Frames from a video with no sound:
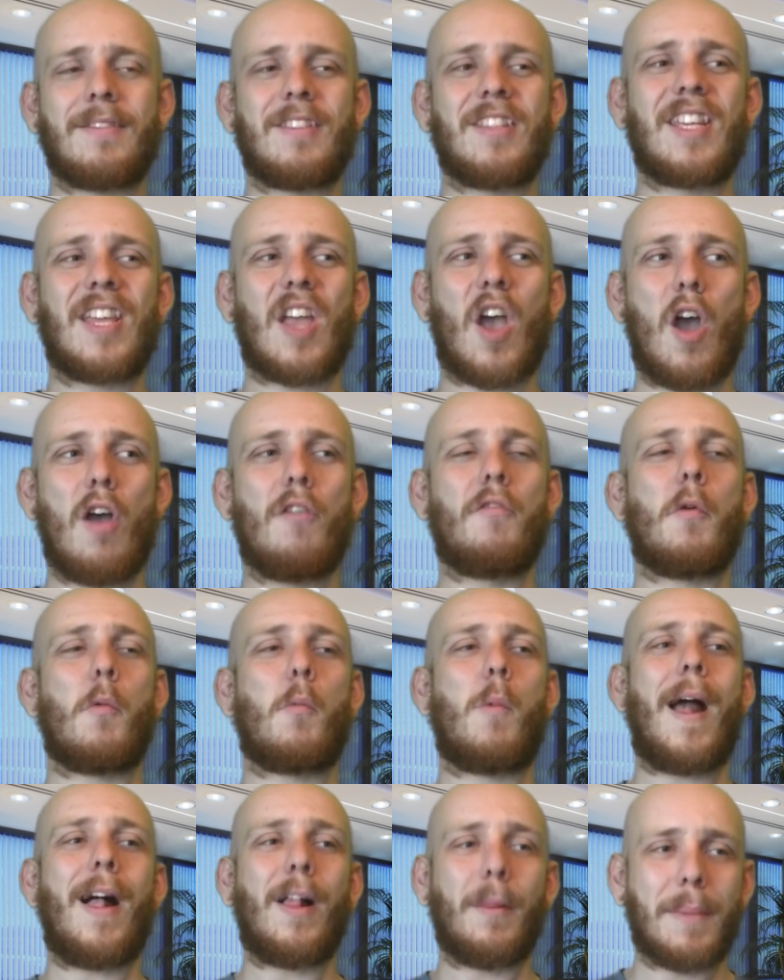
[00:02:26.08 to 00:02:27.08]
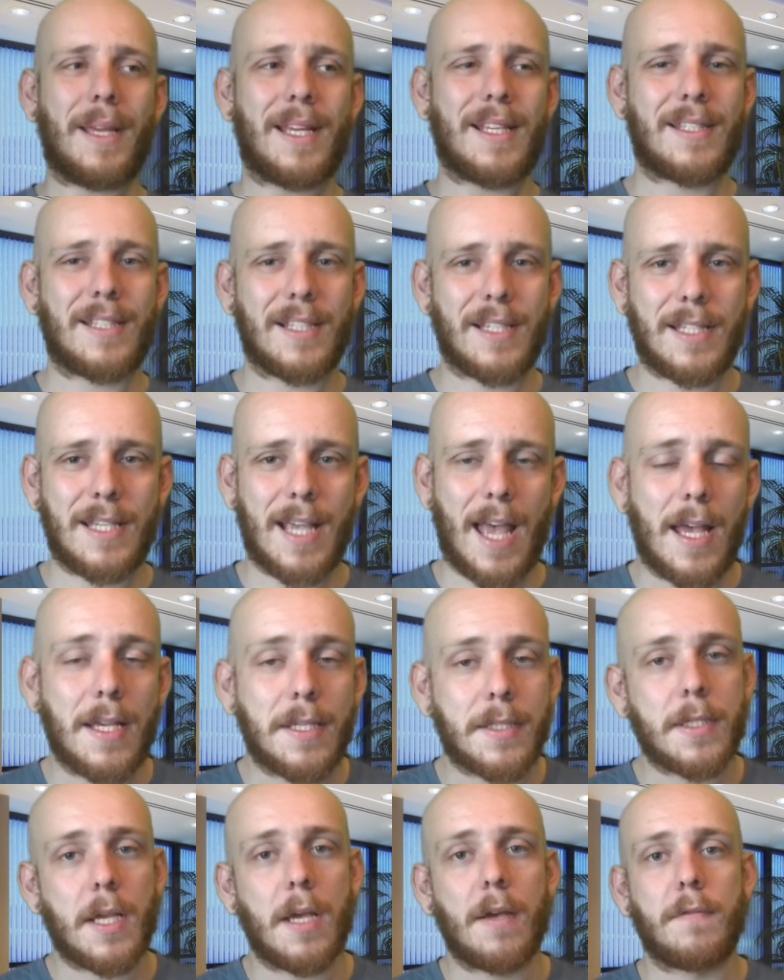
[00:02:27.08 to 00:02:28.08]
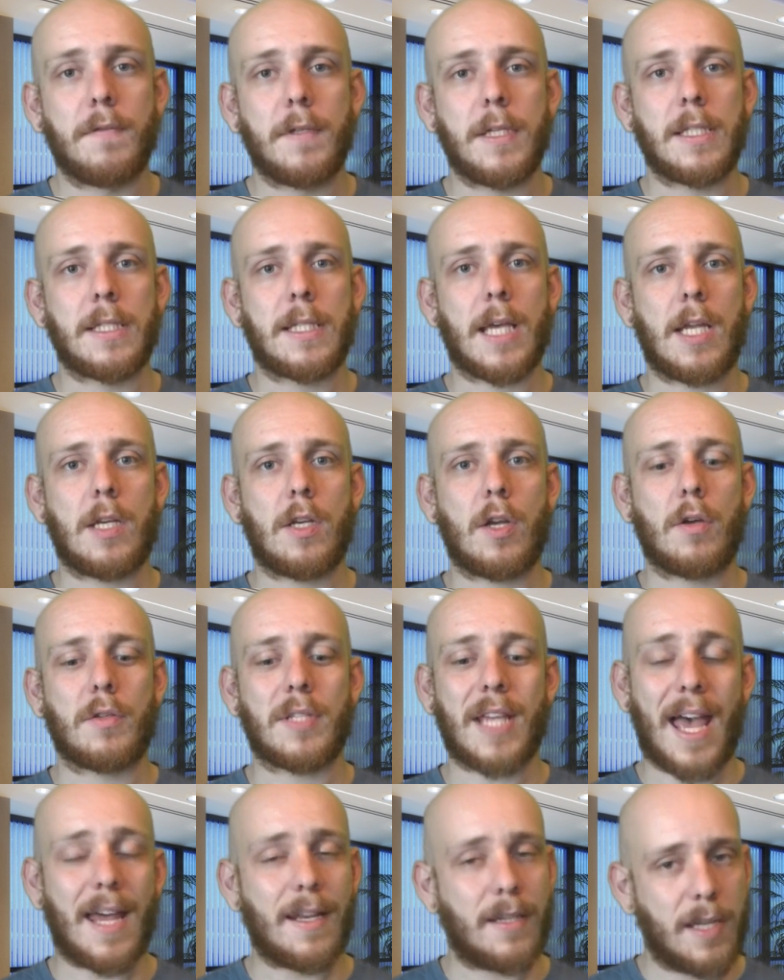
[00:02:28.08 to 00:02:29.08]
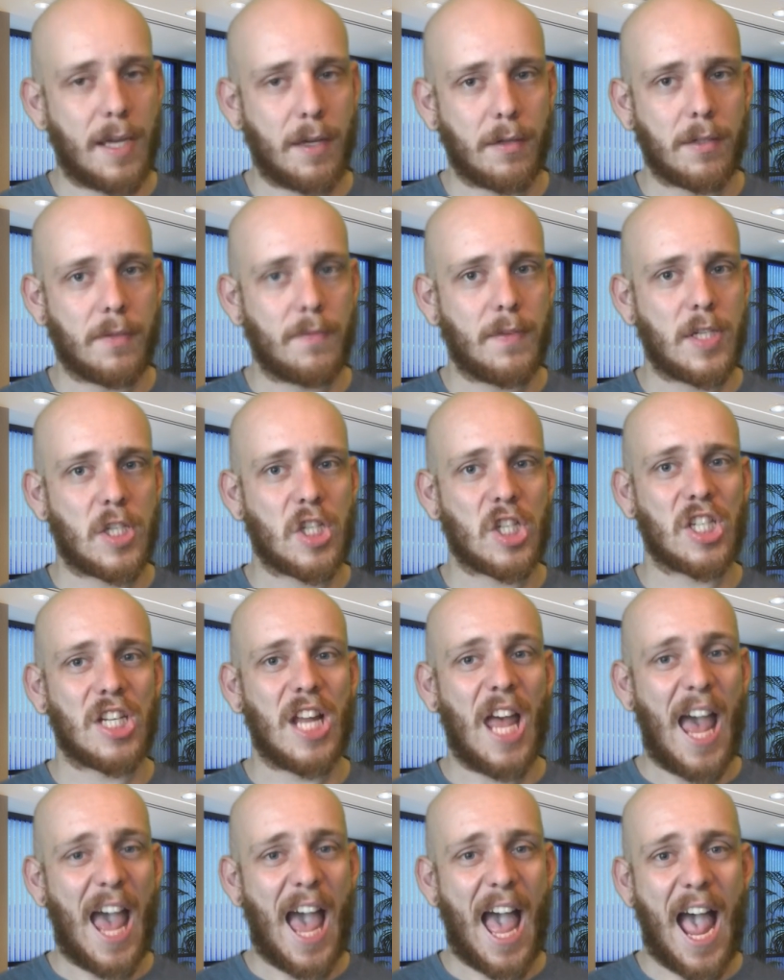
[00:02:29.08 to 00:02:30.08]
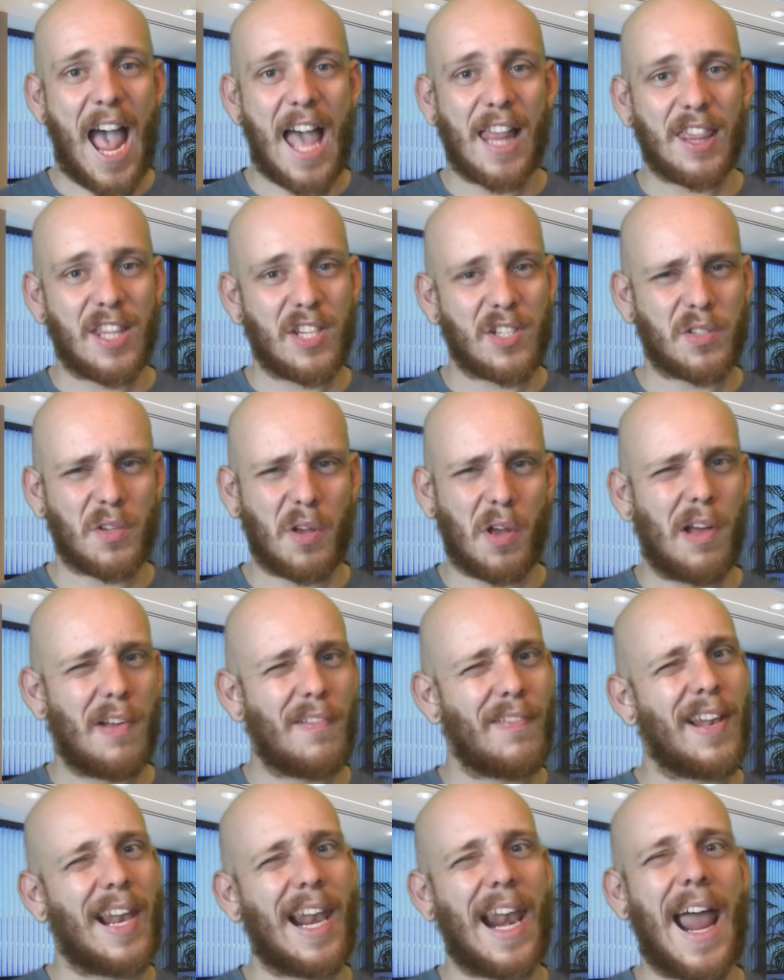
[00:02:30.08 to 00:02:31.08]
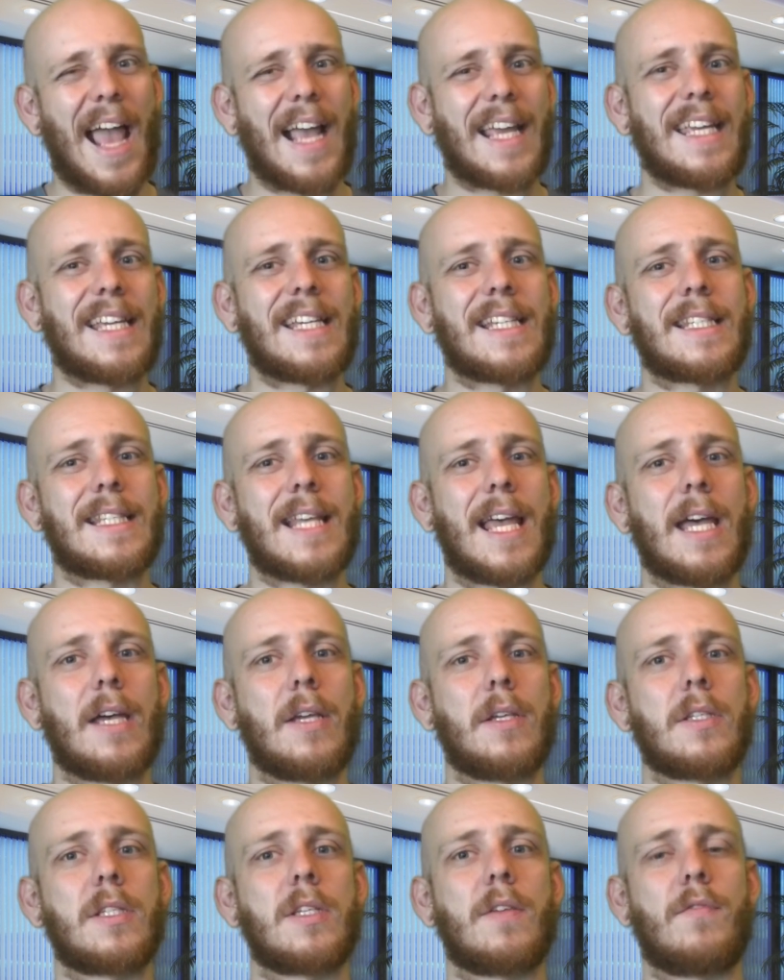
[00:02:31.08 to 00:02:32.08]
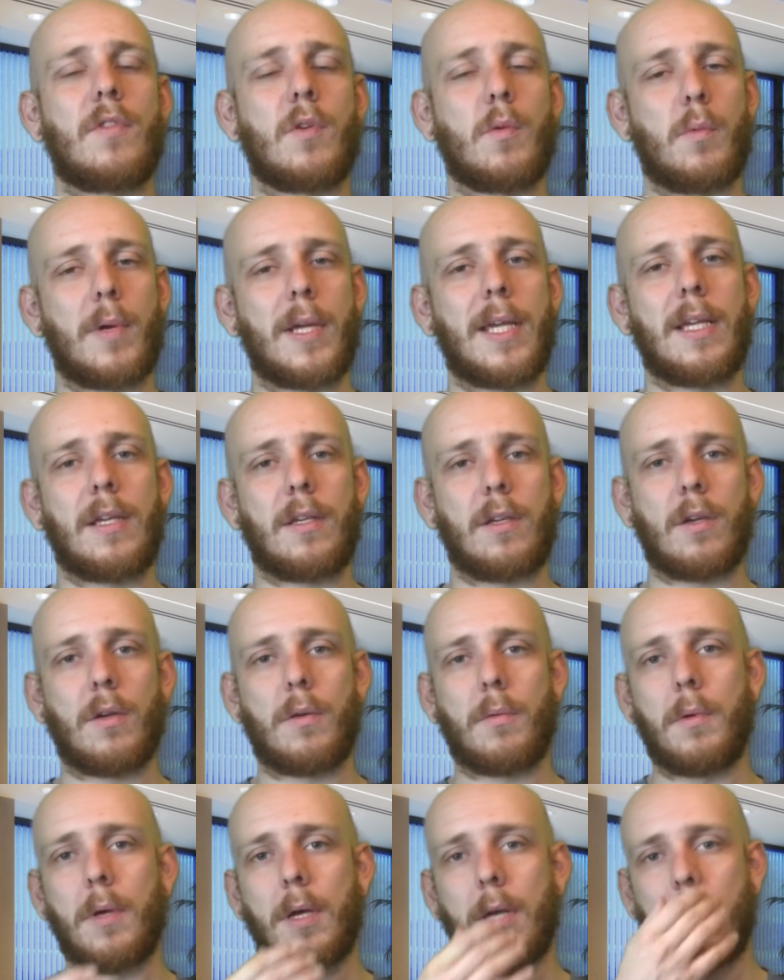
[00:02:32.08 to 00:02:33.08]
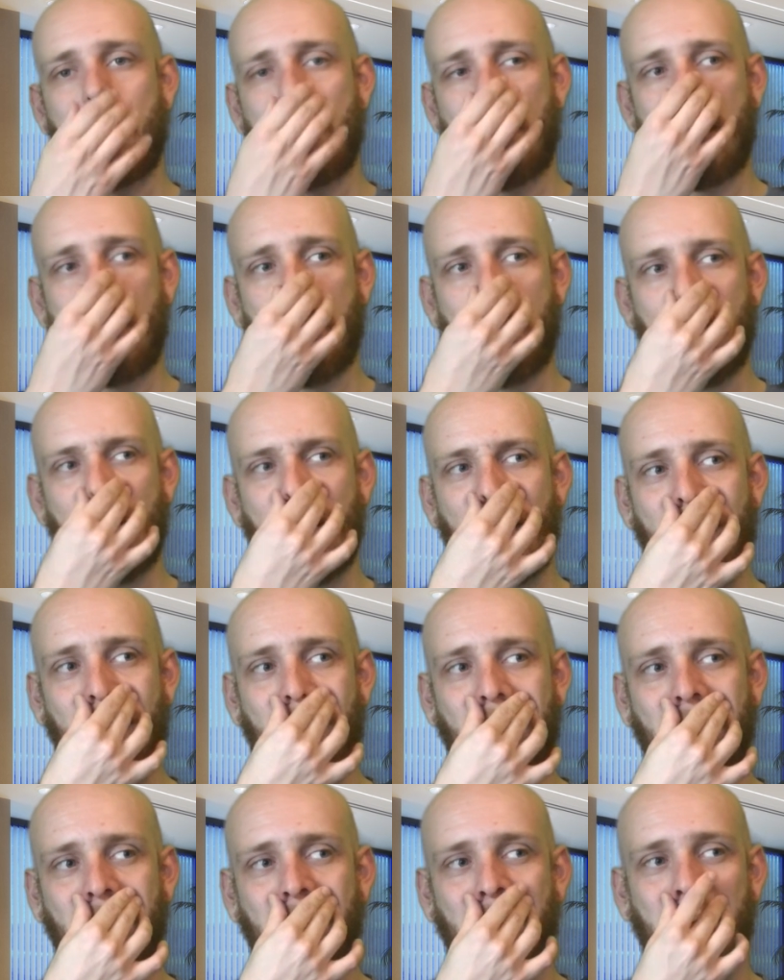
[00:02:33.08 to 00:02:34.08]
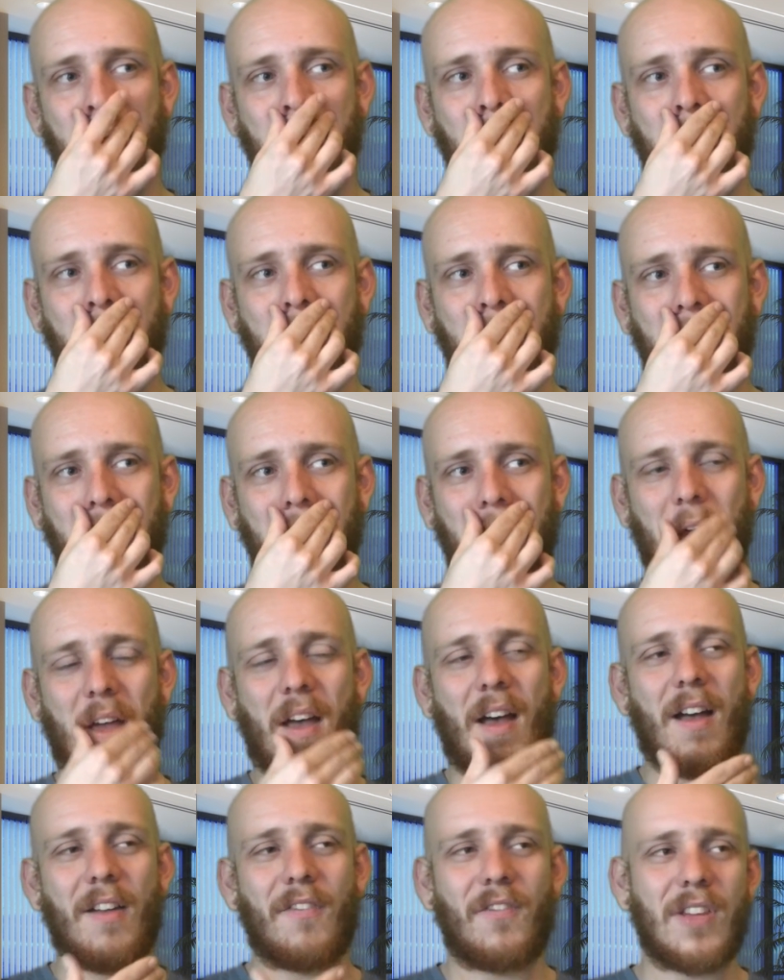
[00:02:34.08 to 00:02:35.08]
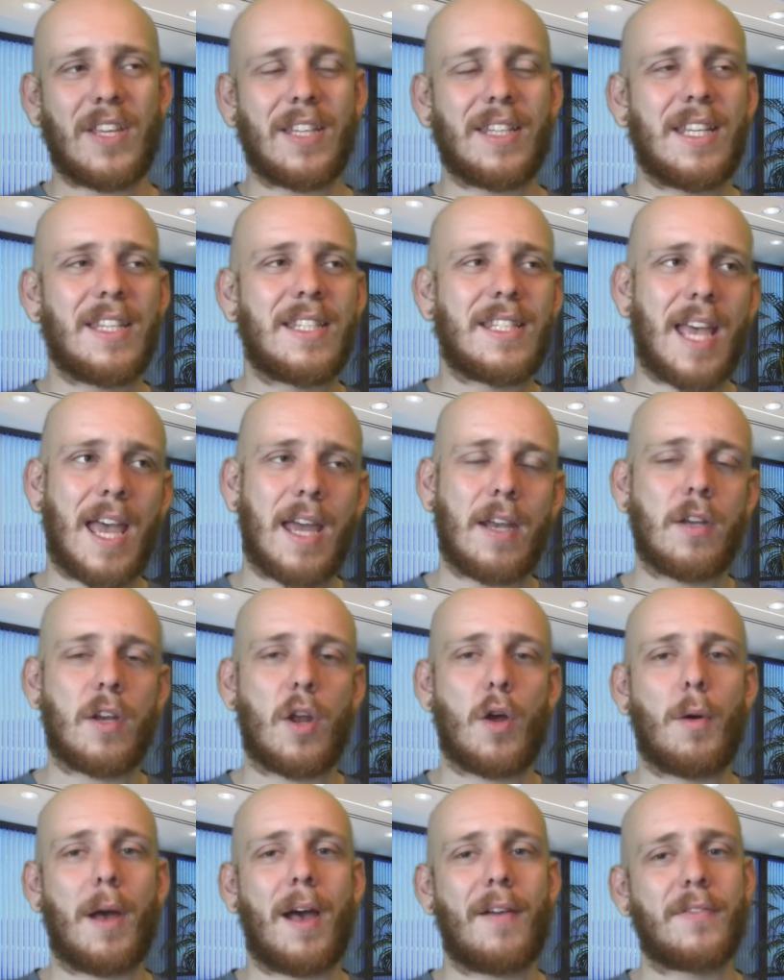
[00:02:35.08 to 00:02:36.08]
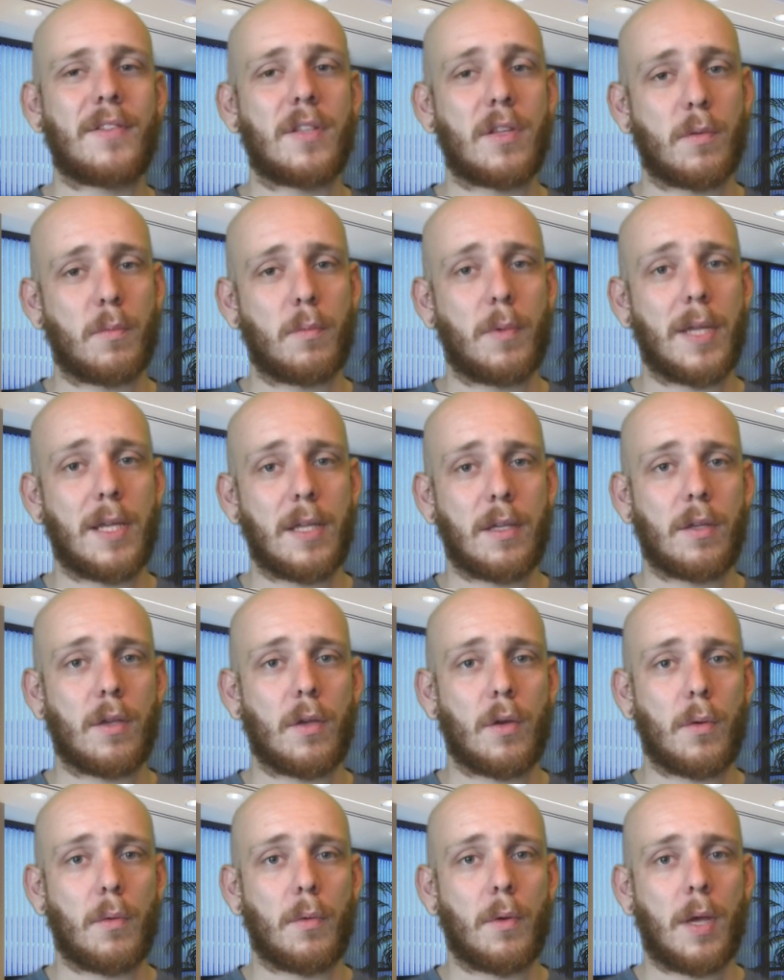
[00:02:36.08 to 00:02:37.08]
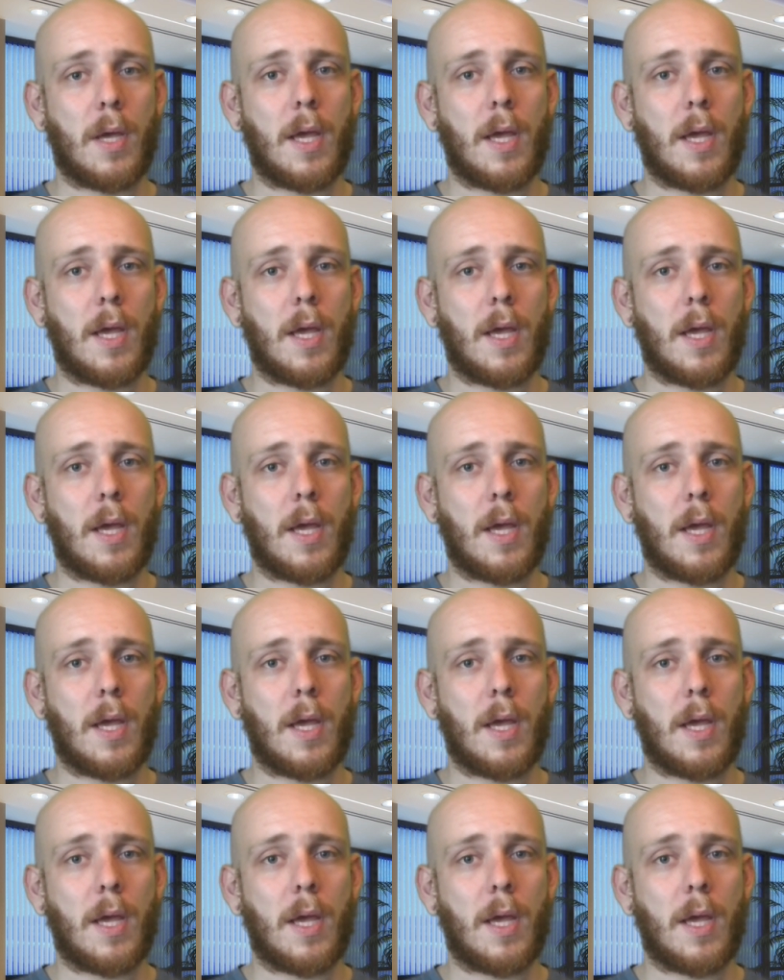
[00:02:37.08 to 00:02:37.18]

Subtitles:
the overwhelming success of Nintendo's handheld division and the sort of lagging sales of the Wii U. I think Nintendo, after the Wii U,